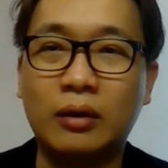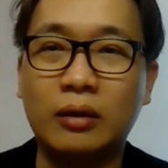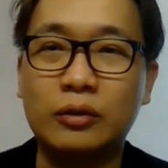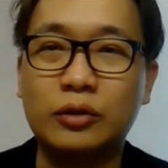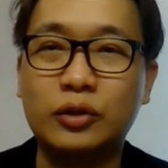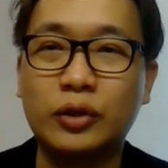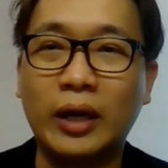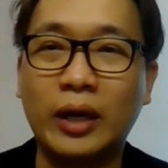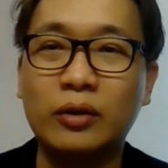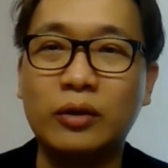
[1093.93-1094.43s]

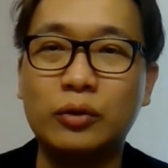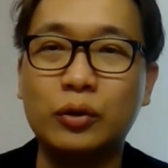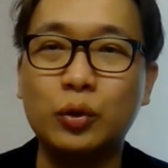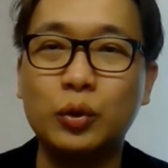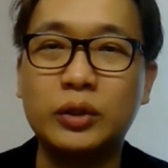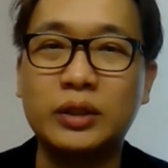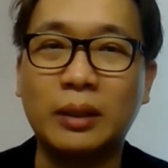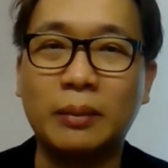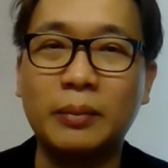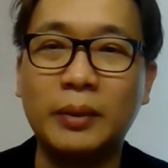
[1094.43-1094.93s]
trying to do
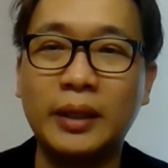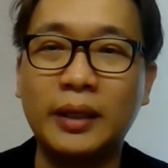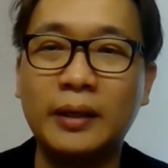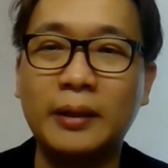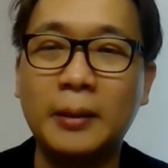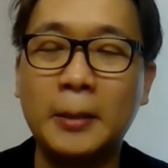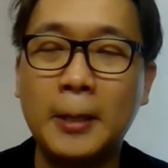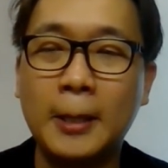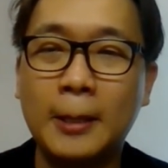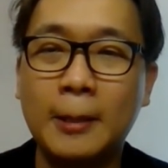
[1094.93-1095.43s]

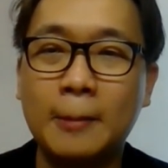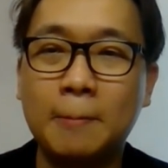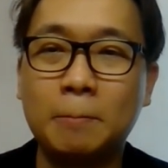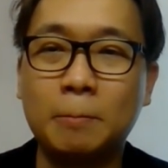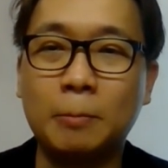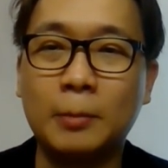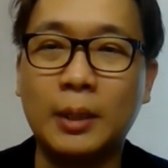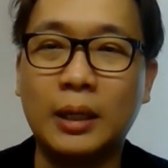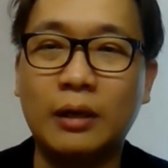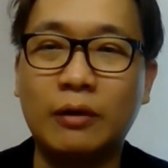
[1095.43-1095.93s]
something
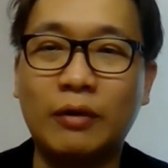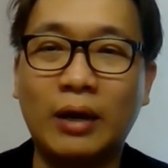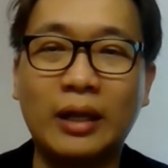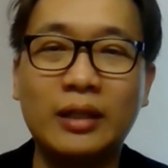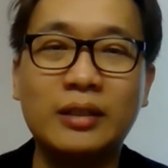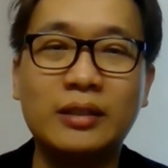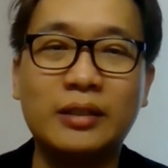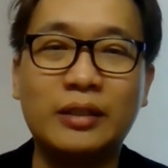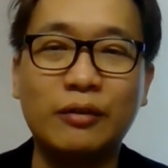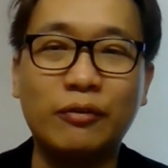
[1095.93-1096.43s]

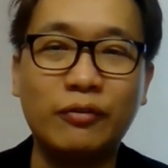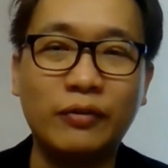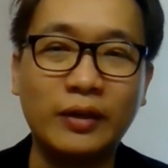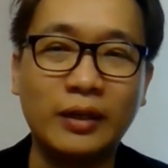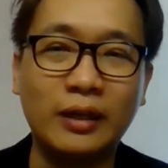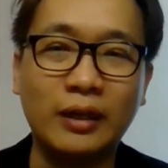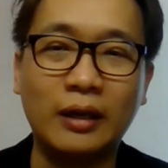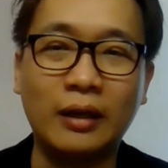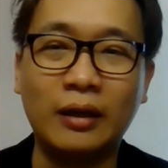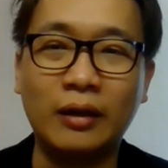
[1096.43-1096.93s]
rather
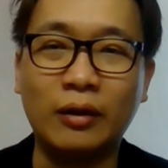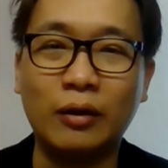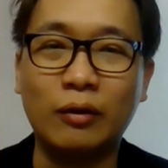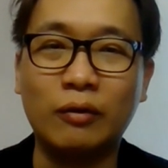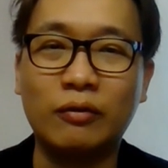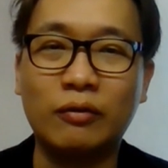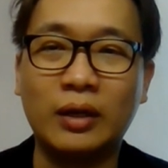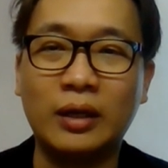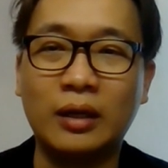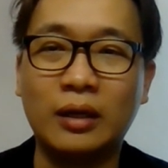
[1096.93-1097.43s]
different, you know,
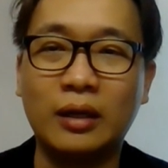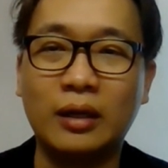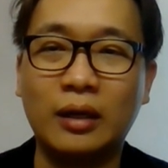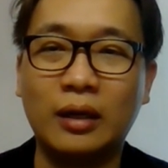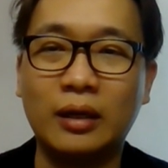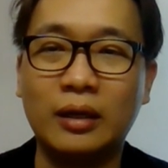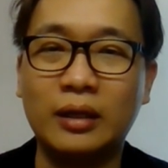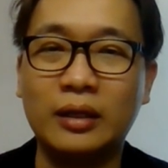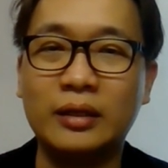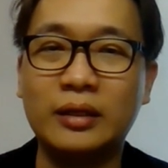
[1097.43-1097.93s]

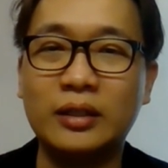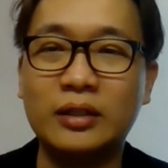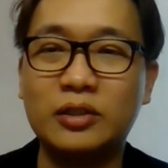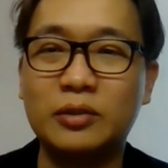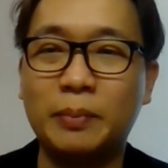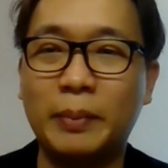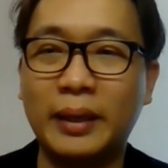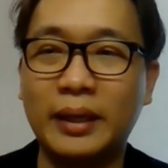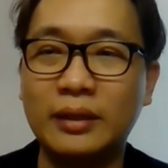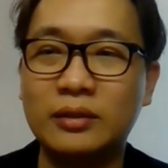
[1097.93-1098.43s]
in this
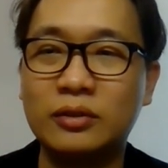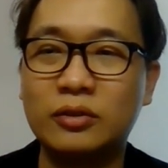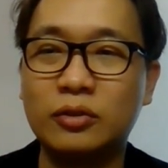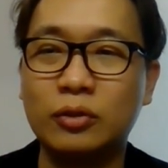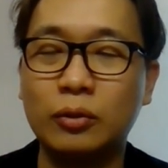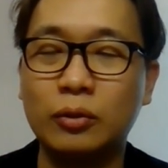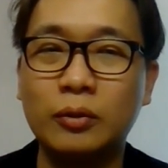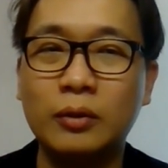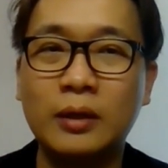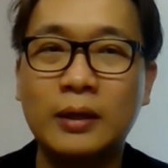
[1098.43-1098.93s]
space.
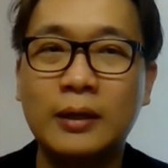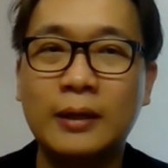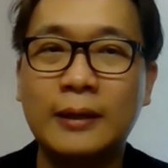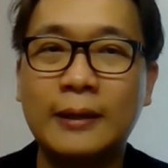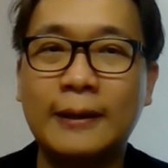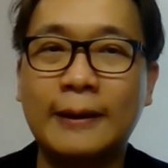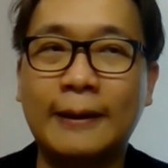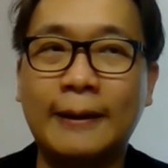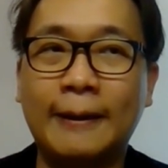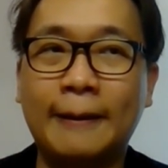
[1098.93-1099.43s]
So
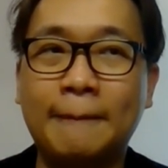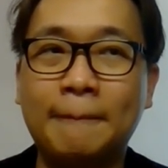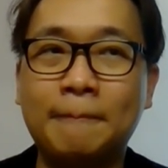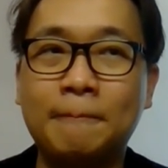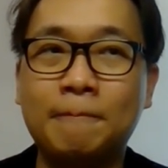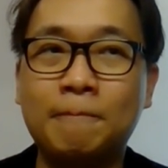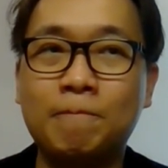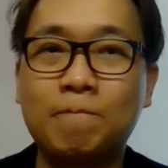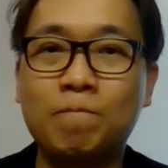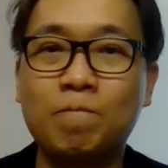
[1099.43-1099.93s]

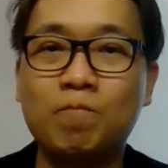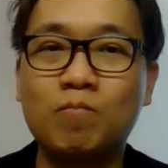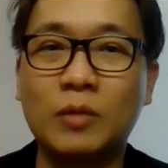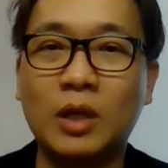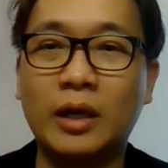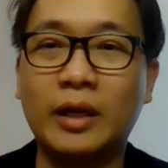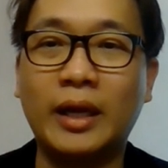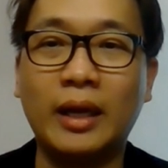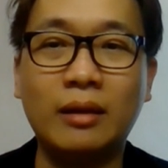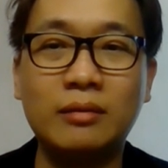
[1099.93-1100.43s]

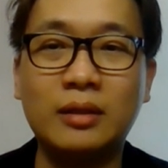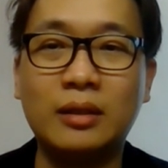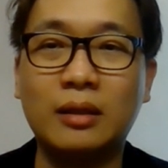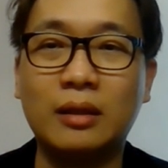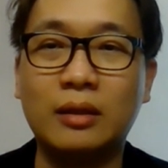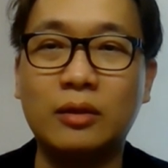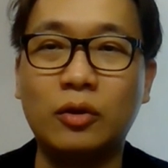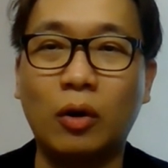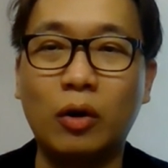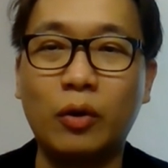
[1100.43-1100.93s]
again,
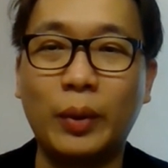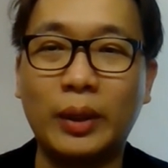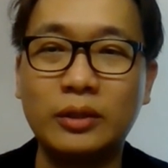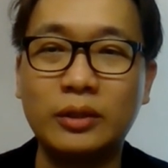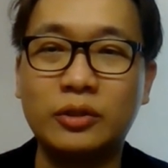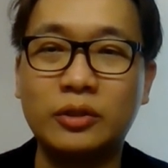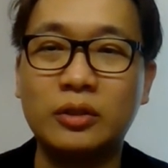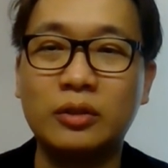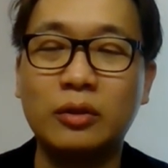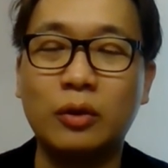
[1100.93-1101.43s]
your
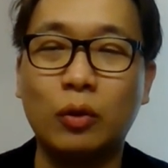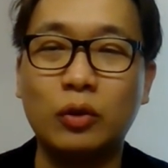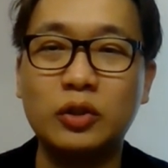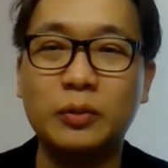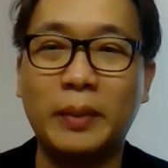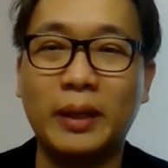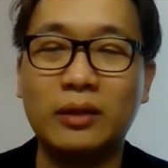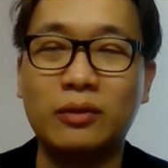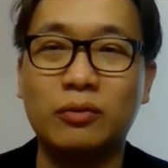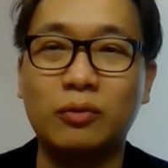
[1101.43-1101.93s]
question goes
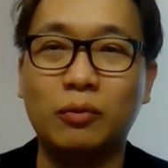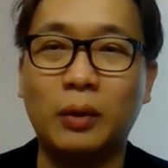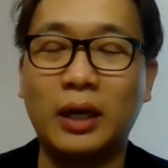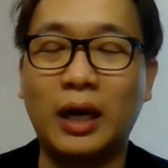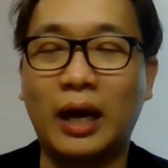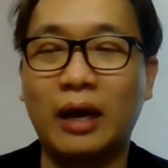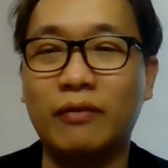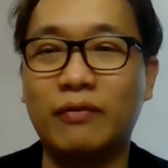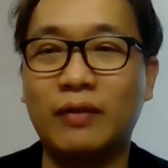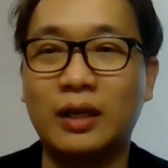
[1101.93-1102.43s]
back to what
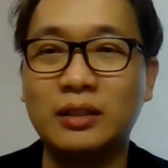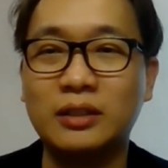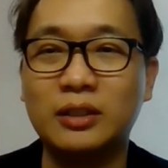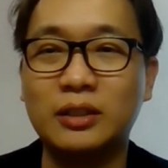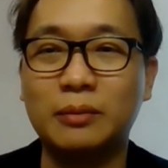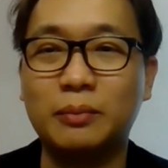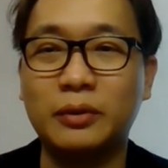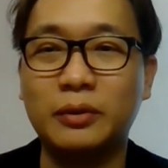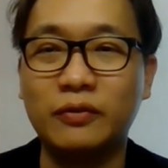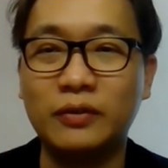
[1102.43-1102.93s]
I've
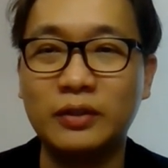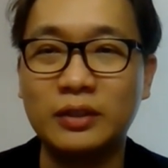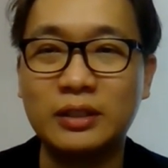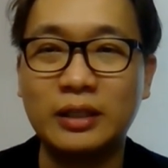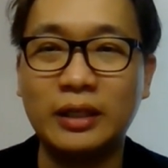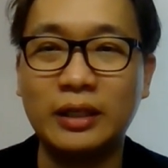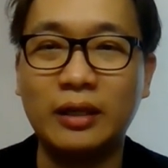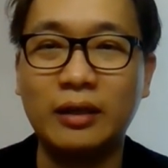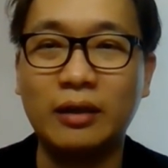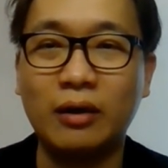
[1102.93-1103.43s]
answered
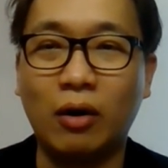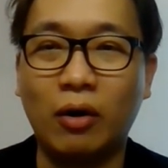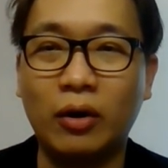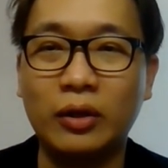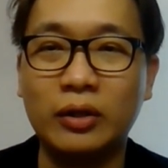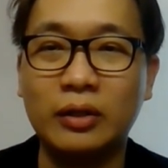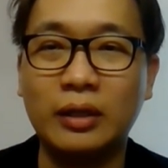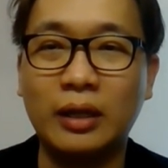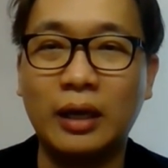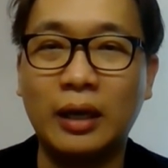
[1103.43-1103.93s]
previously
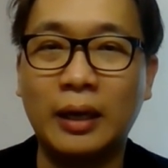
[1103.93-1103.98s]
on